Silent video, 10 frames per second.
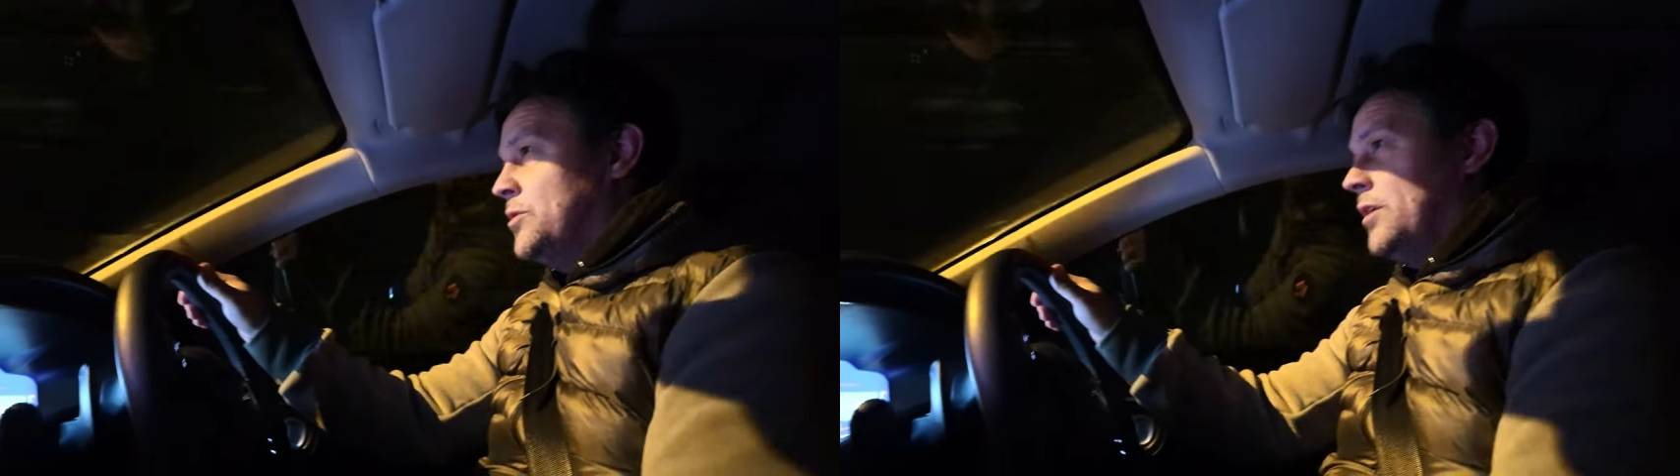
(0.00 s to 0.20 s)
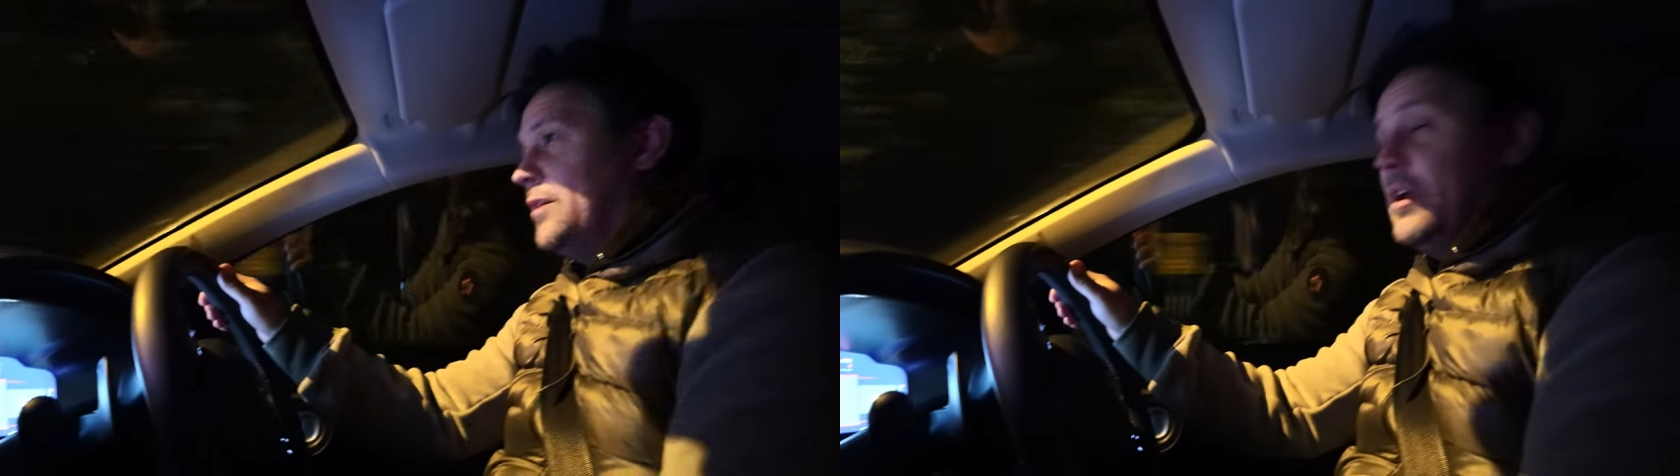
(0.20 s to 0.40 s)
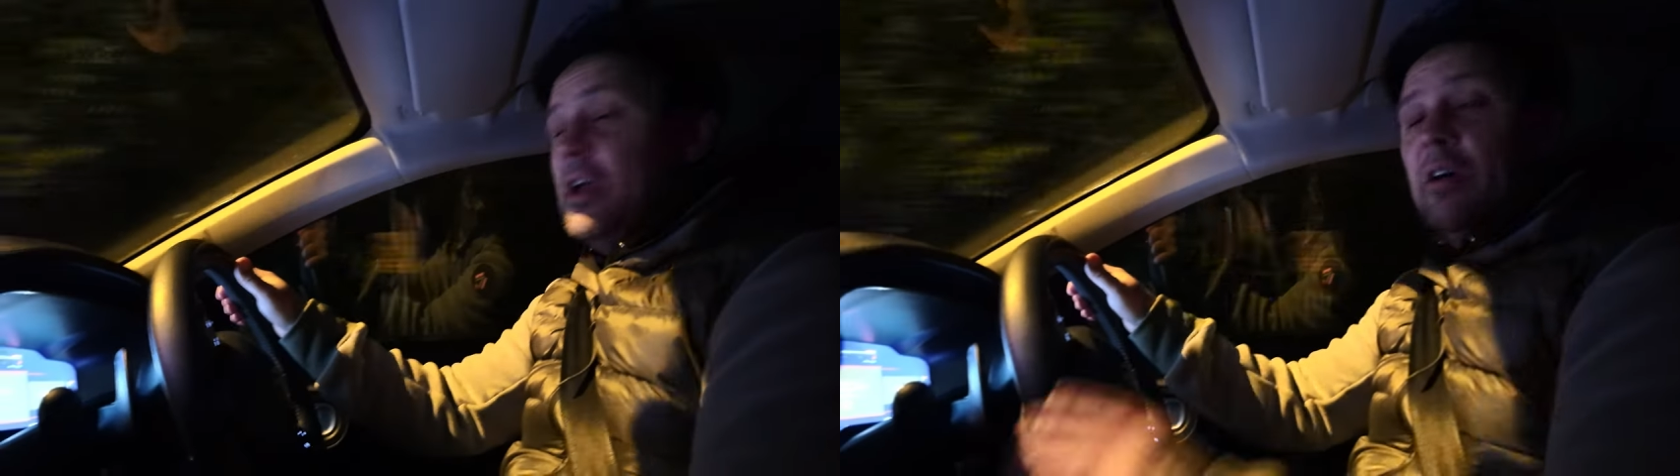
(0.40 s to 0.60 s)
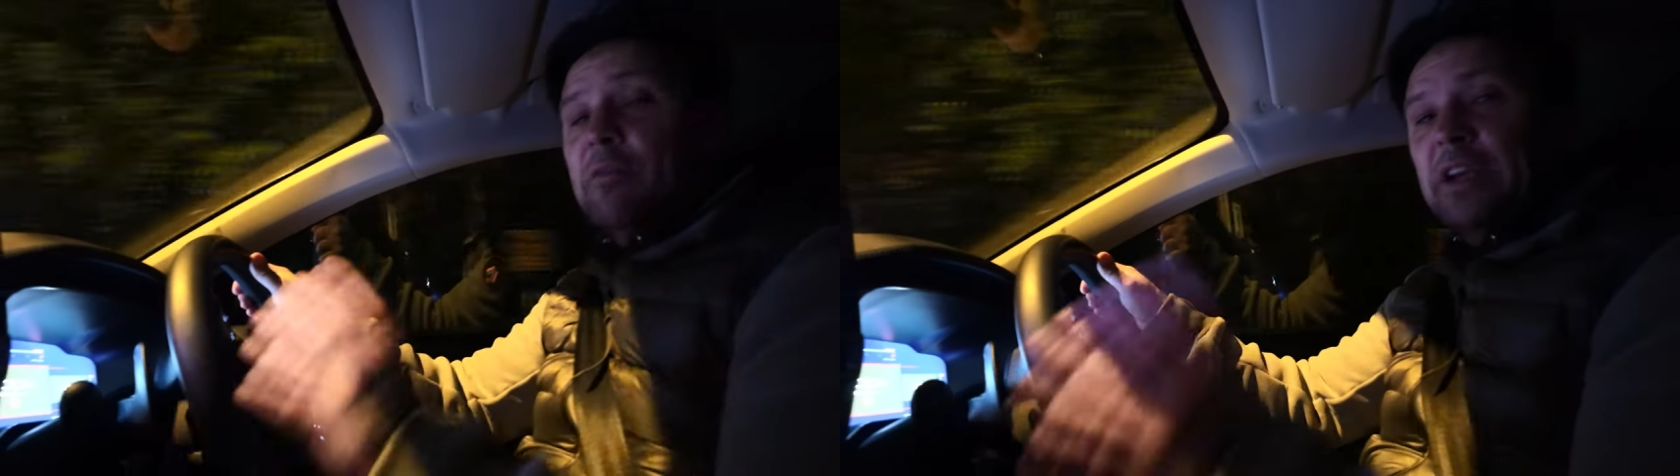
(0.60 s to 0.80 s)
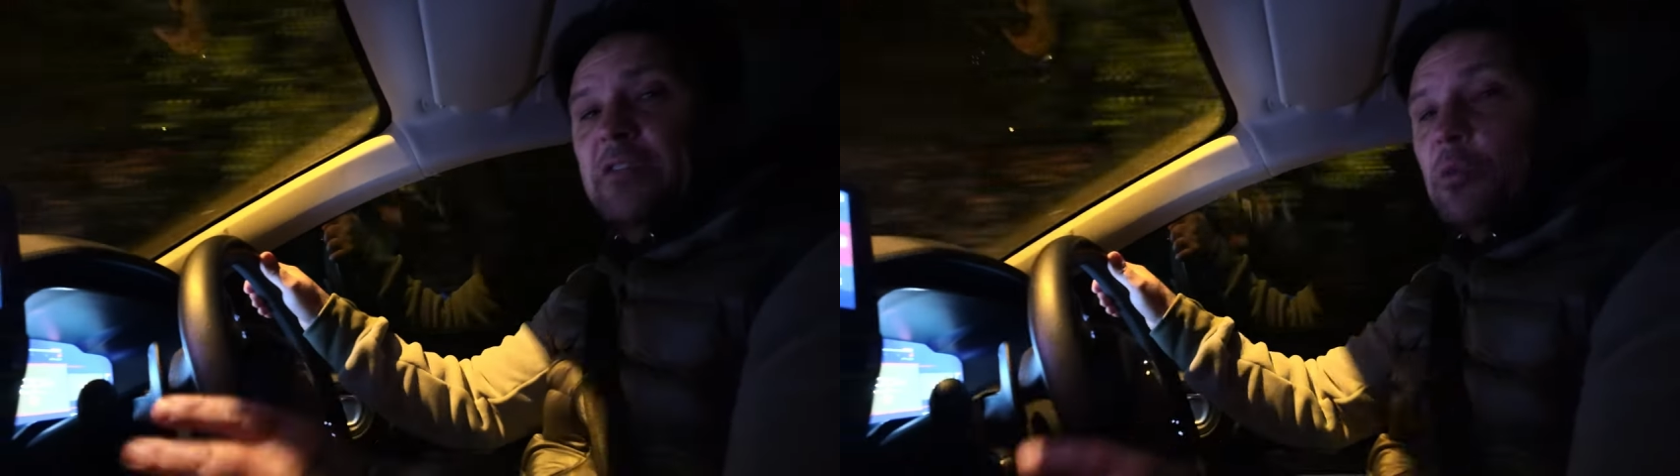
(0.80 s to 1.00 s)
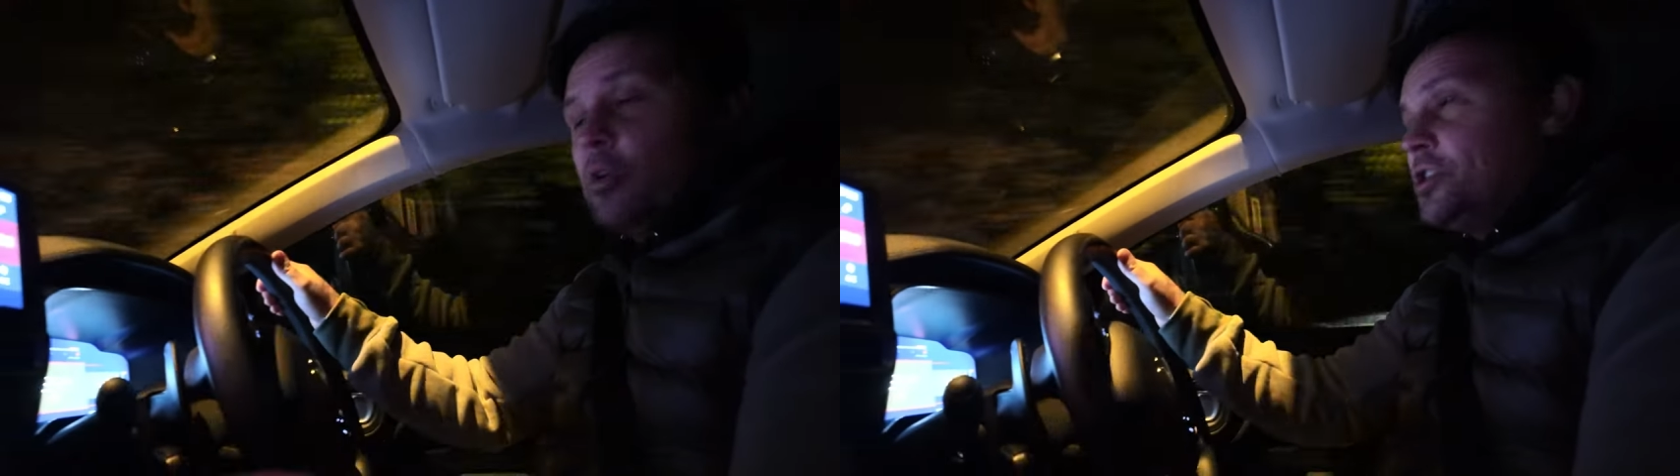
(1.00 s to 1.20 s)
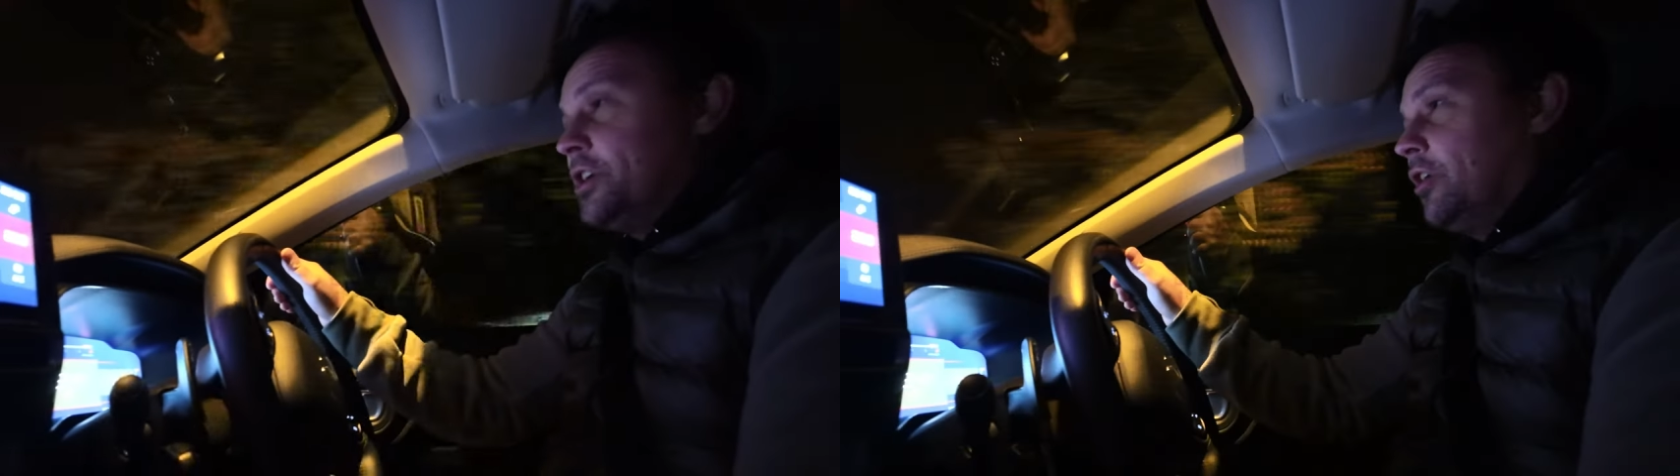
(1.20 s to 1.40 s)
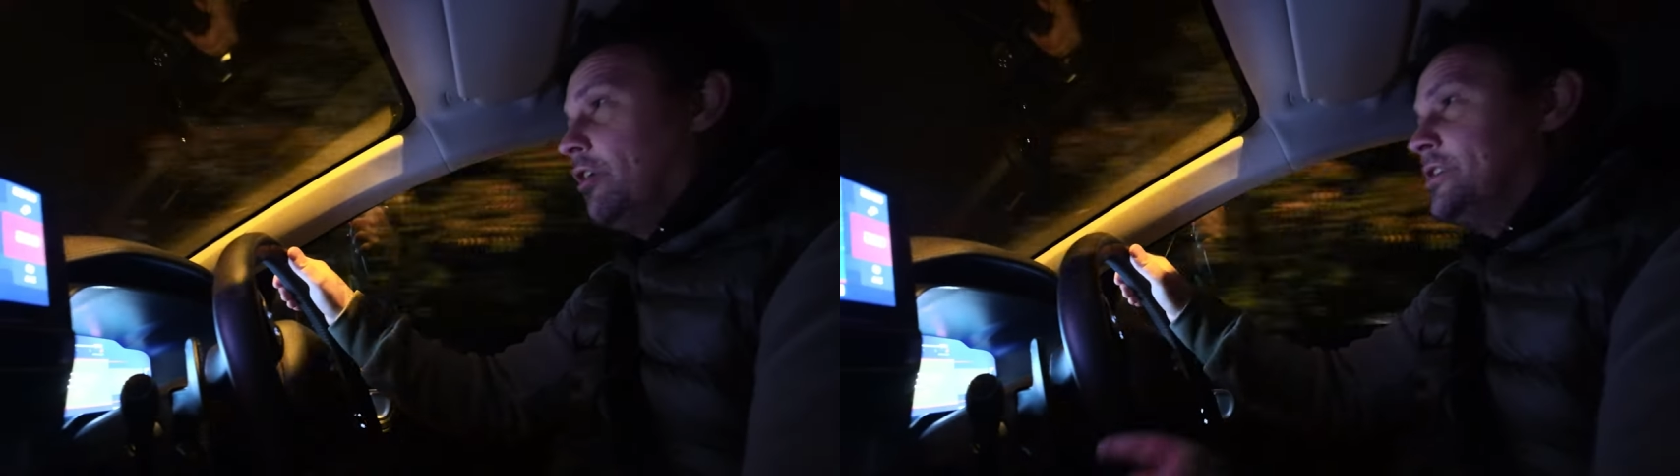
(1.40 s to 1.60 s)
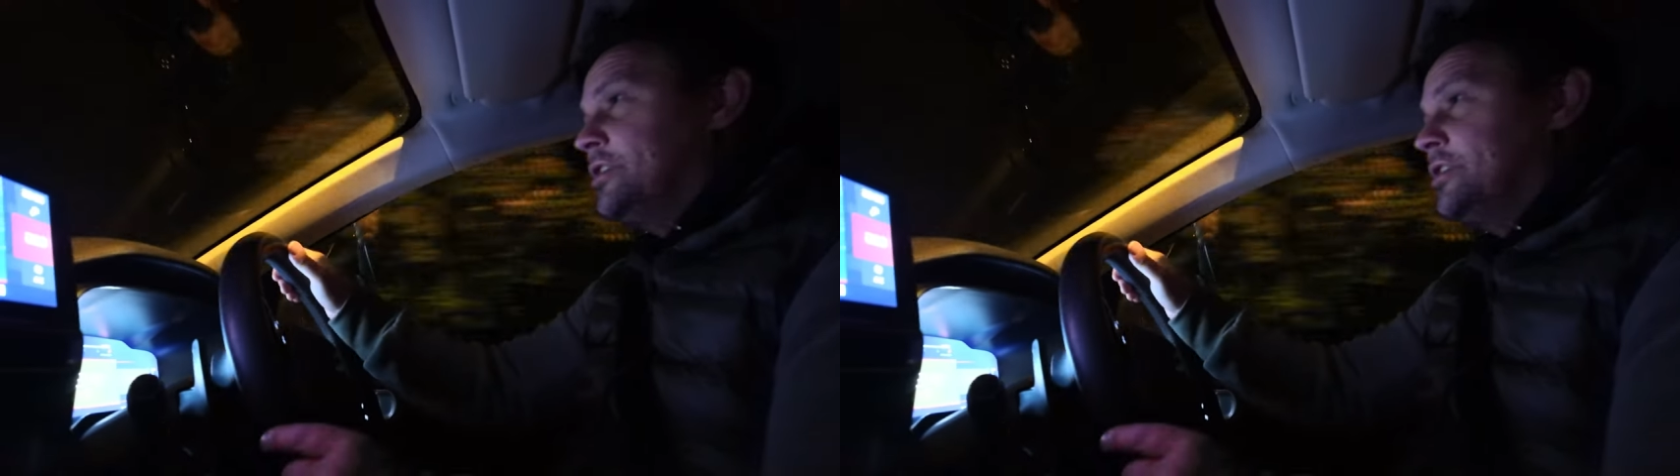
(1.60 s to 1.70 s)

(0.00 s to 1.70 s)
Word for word: So yeah, thanks for watching, guys.